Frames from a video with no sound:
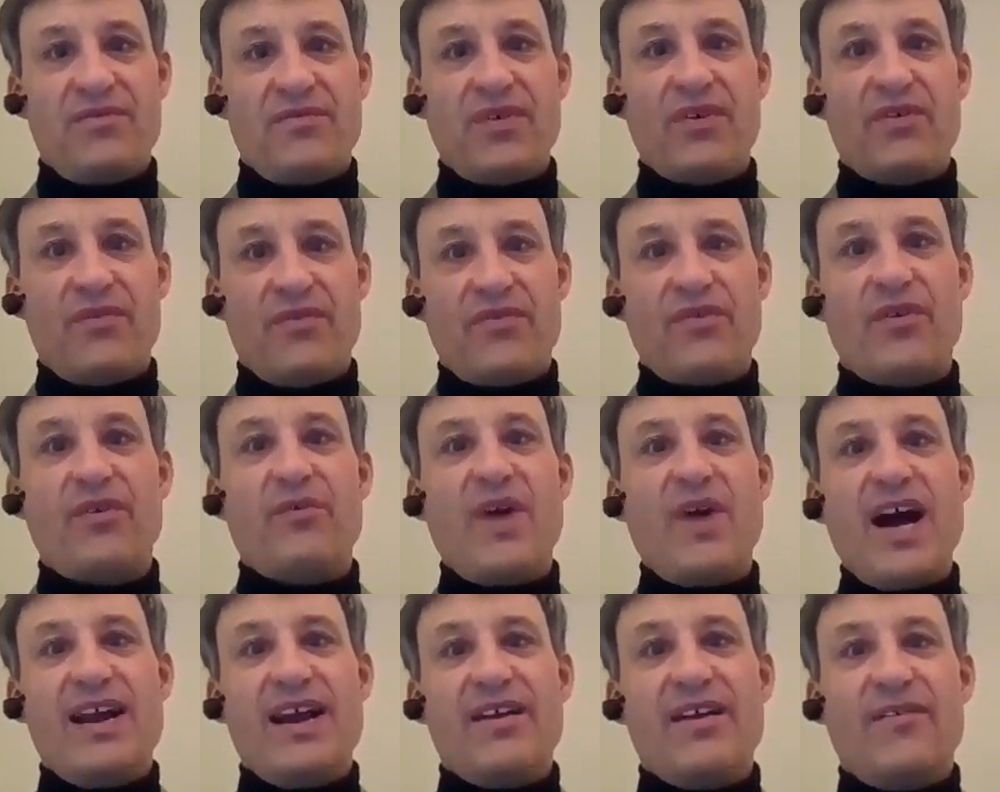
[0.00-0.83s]
for
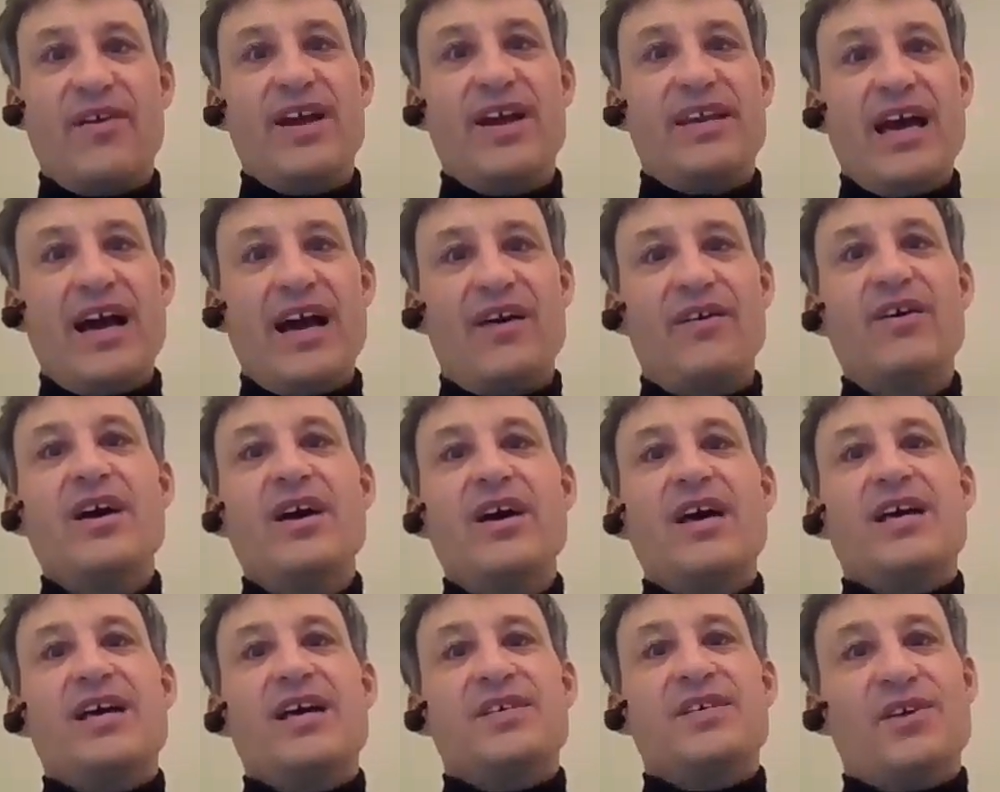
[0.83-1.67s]
riding right now.
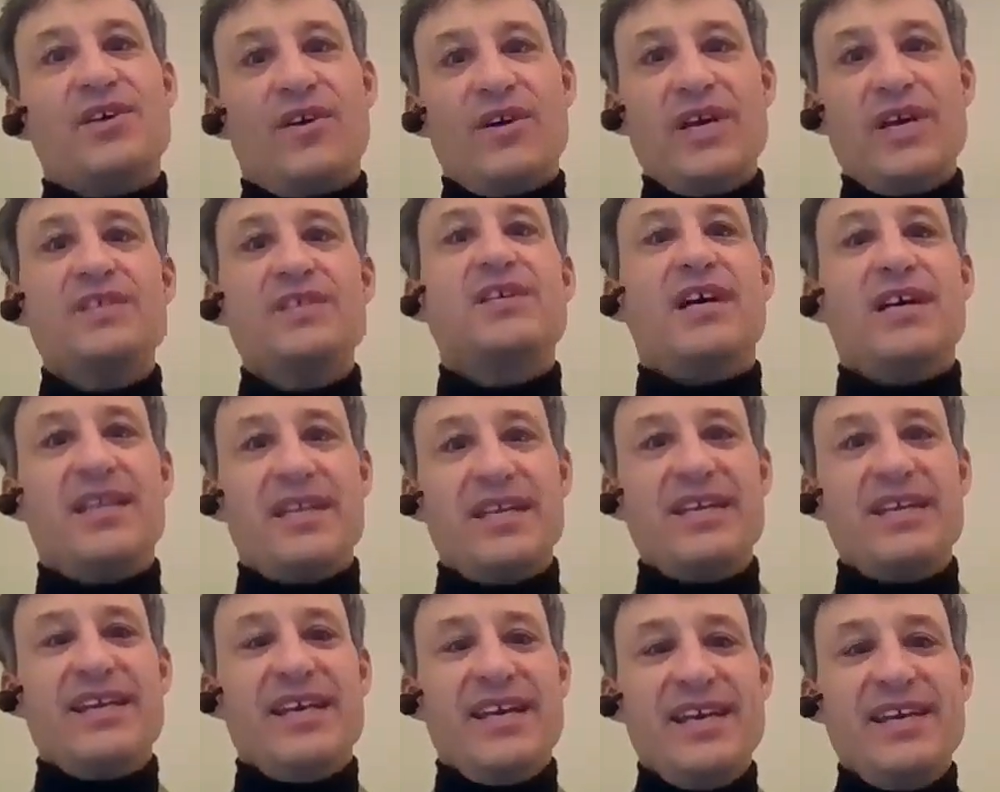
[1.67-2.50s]
So
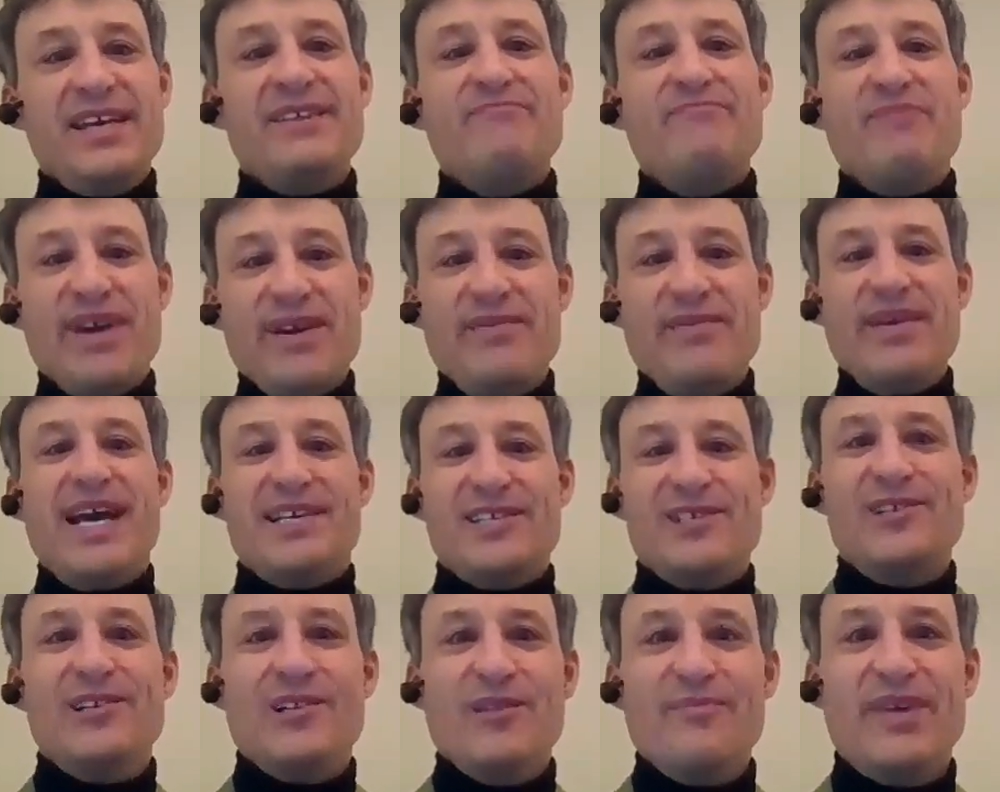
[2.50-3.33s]
he maybe
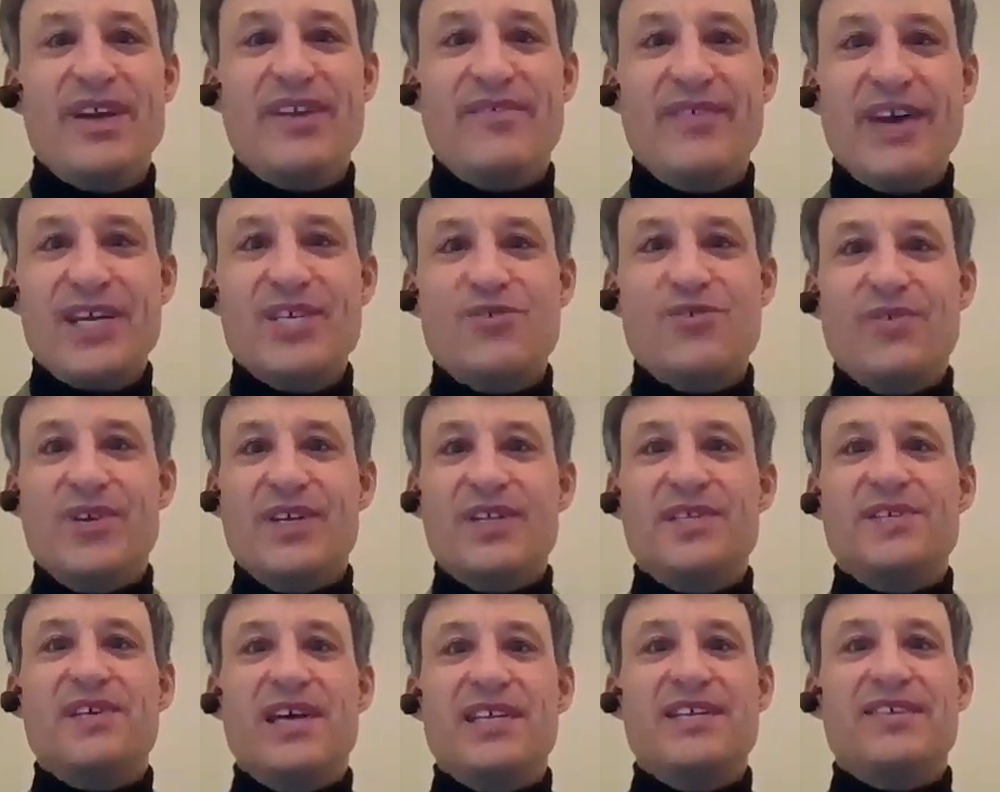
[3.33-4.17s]
has a little bit of extra
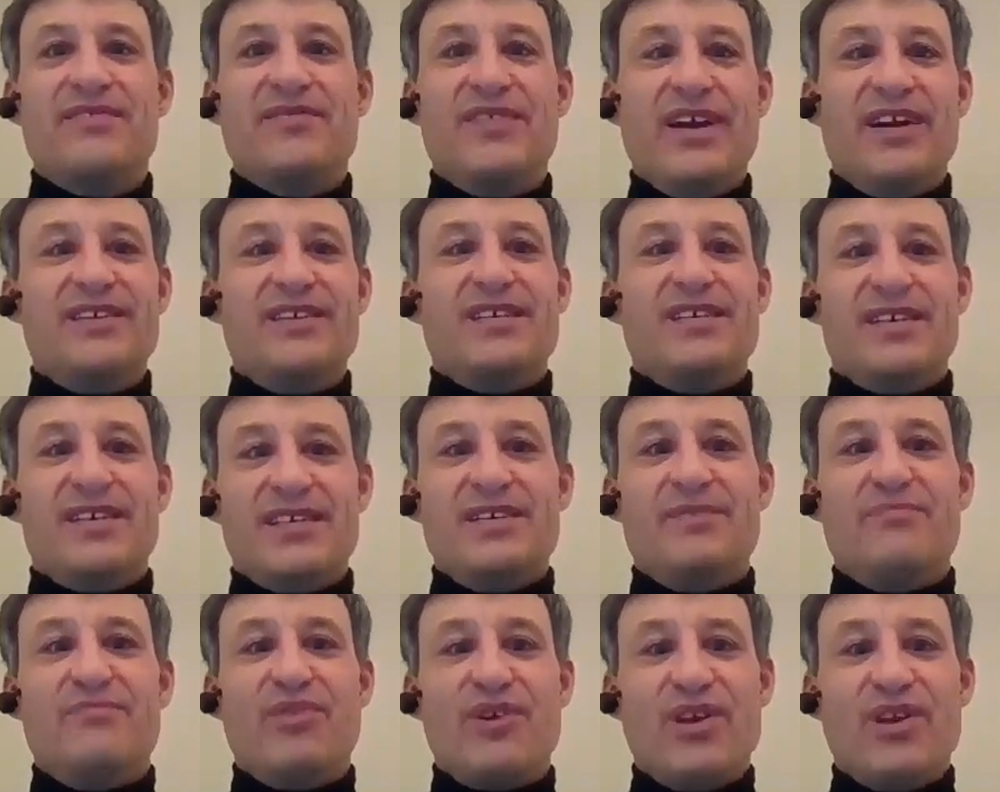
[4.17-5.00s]
incentive there to
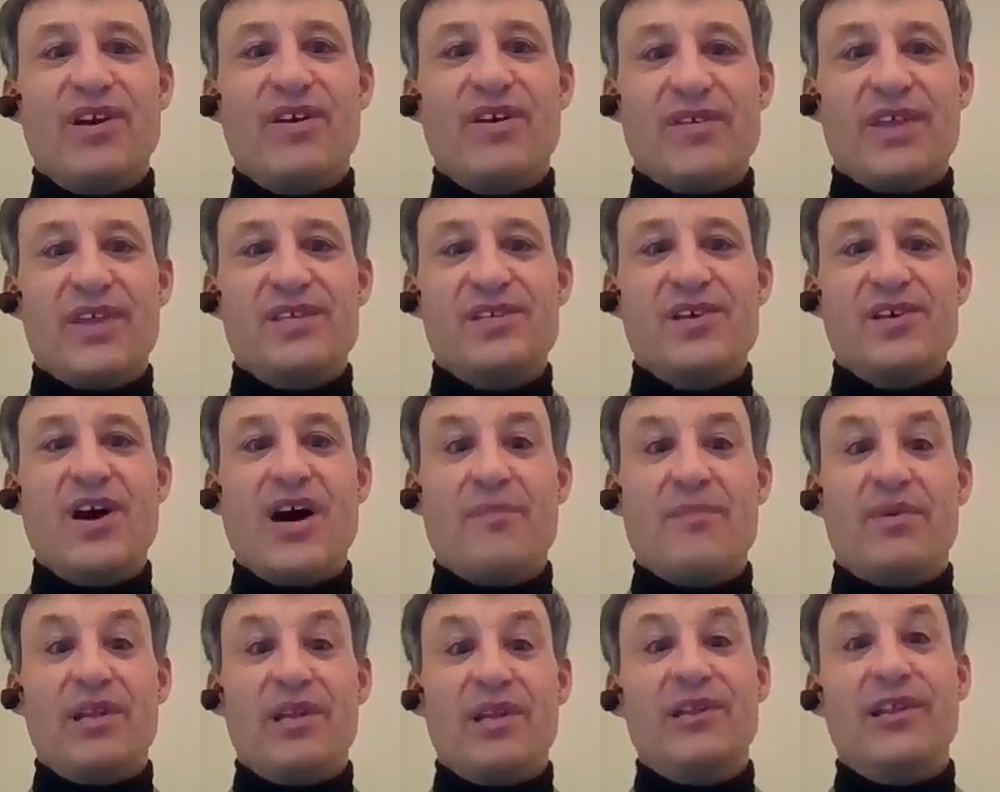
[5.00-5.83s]
put it over the
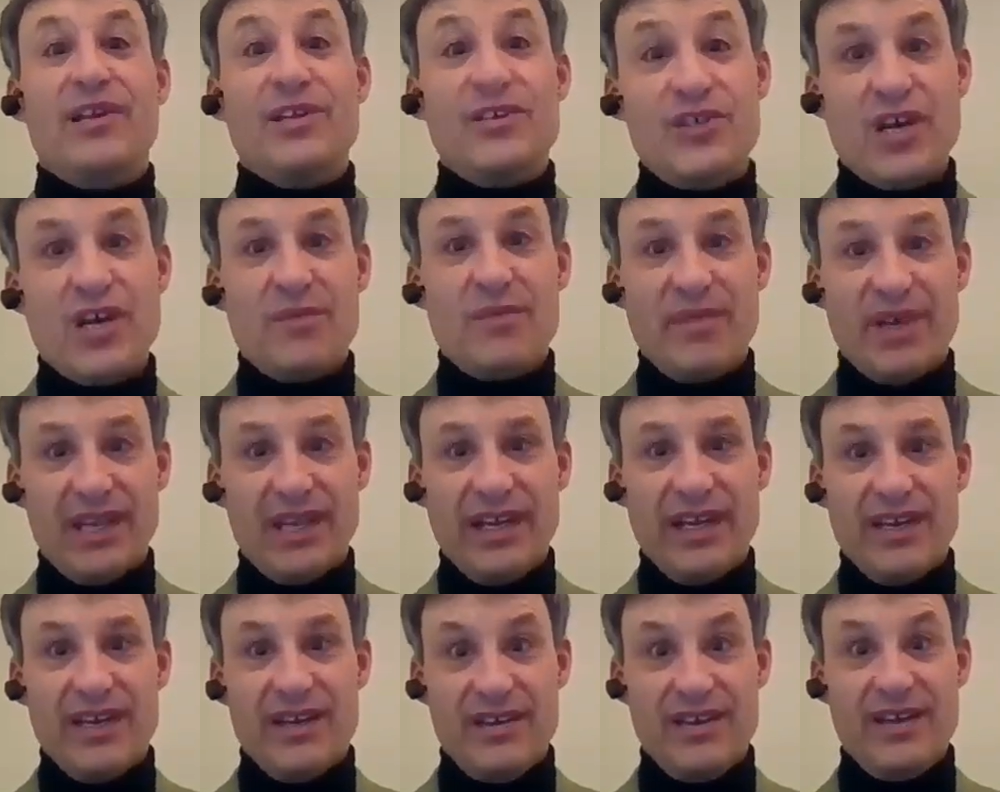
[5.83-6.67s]
top
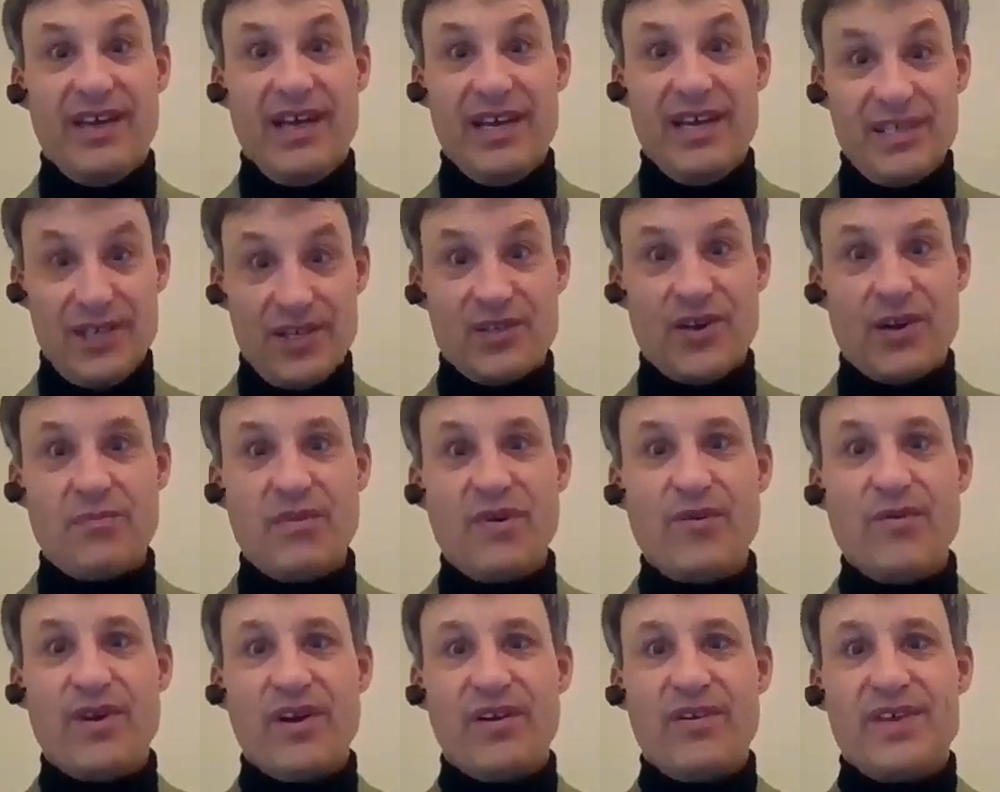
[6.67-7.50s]
legitimately as a
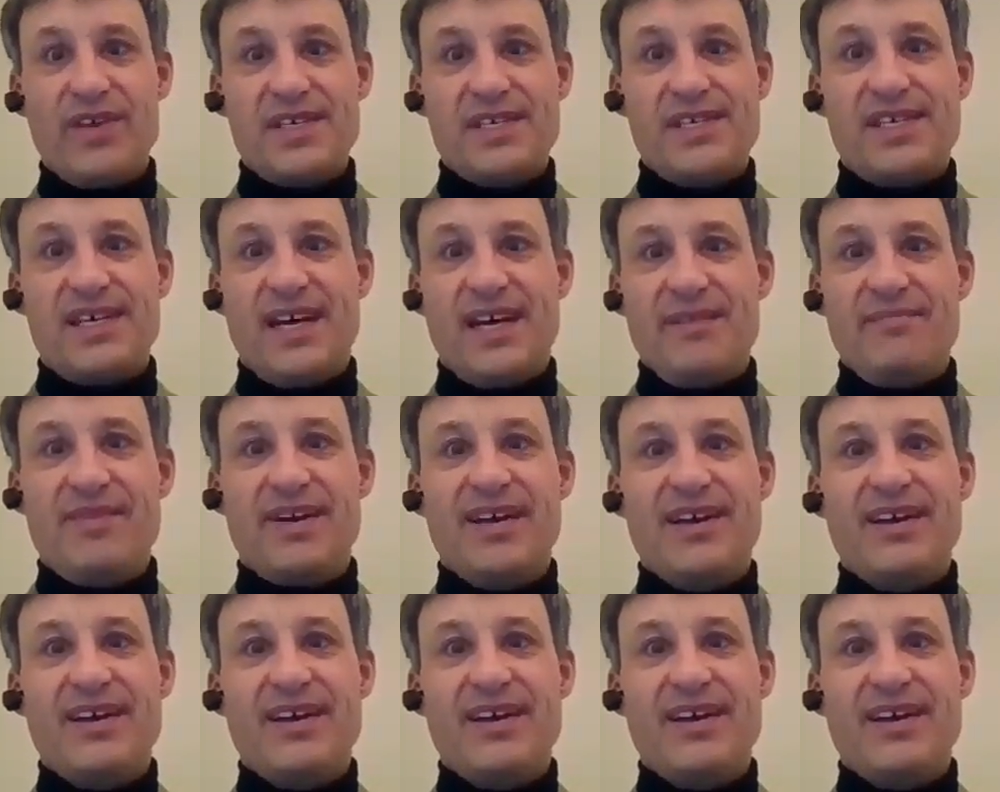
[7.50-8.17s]
Derby winner this time.